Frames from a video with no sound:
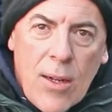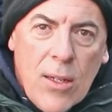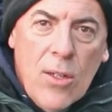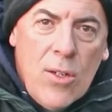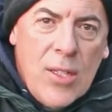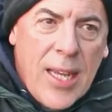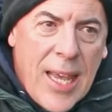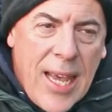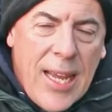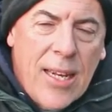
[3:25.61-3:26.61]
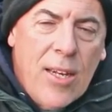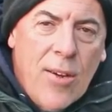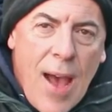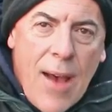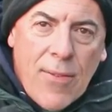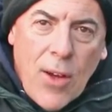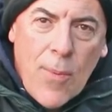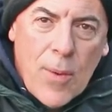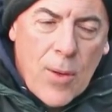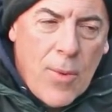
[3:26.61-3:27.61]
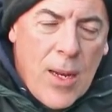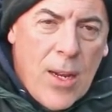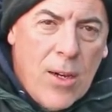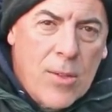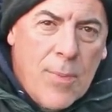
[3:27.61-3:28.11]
losing heat and you have to open the windows.